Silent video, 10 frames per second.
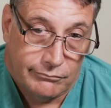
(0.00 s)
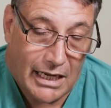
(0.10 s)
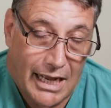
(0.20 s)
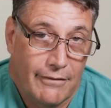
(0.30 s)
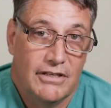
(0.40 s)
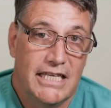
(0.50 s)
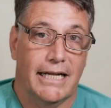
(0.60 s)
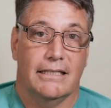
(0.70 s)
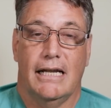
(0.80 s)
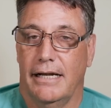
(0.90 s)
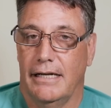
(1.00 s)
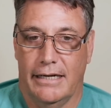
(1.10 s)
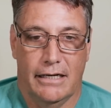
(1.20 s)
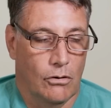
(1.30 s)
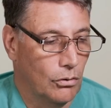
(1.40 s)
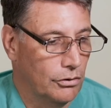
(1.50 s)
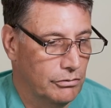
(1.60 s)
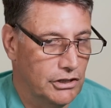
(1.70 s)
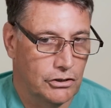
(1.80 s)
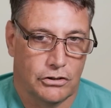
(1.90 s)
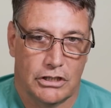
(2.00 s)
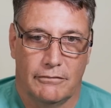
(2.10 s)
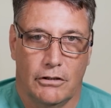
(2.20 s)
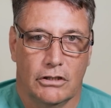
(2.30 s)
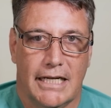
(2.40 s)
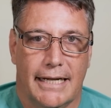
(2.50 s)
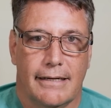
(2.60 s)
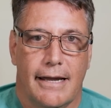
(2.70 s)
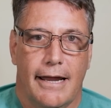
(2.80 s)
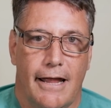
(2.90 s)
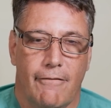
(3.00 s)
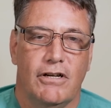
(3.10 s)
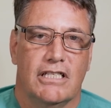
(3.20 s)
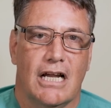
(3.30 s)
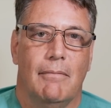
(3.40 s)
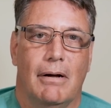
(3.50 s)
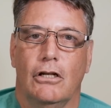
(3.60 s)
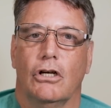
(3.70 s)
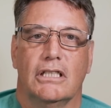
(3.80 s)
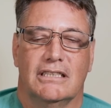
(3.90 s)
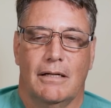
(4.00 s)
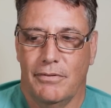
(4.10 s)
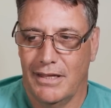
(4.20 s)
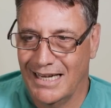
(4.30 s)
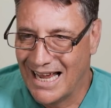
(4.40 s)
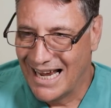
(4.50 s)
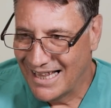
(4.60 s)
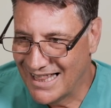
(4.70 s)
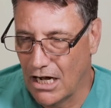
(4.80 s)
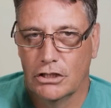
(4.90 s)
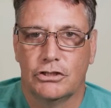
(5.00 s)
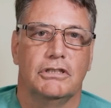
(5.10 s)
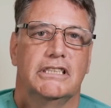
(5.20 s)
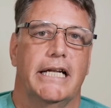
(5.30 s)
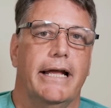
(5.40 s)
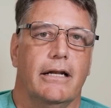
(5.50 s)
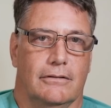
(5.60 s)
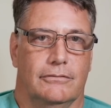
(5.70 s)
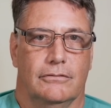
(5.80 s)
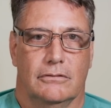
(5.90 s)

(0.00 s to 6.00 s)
I have yet, and, and in all the research I've looked at, every time I look at something, the answer is negative.